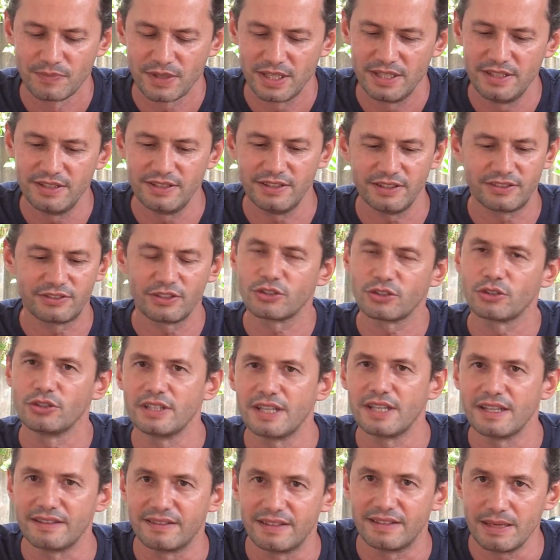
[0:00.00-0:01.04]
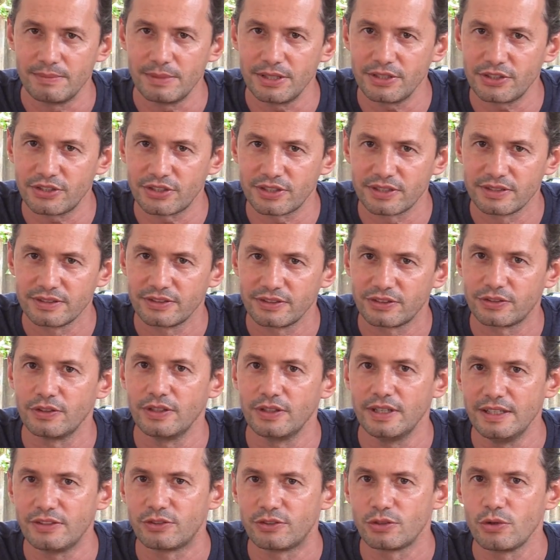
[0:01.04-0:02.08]
it's not going to get damaged,
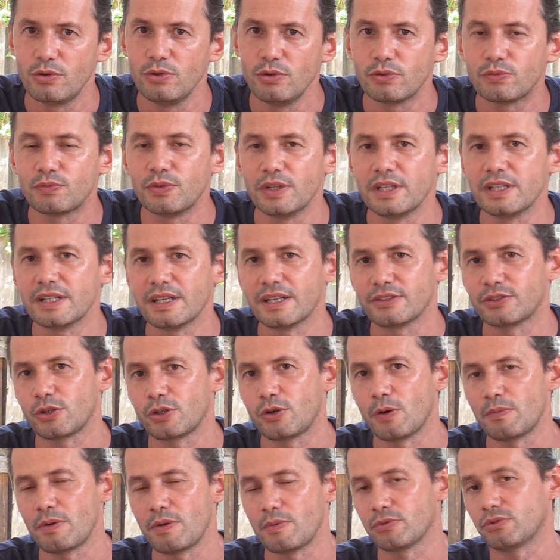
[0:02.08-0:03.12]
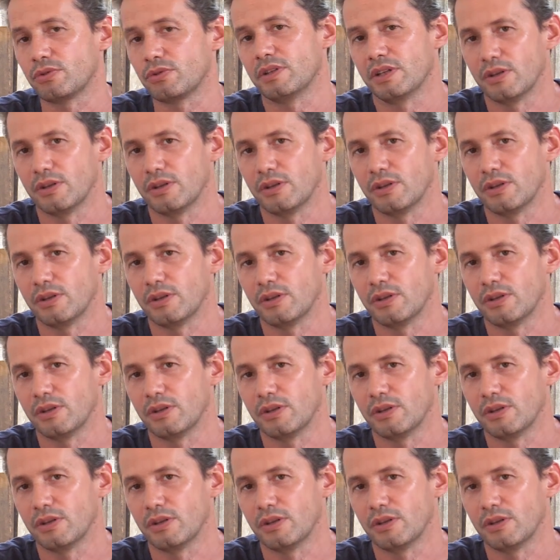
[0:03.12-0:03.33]
so it's a good thing as a complement to it.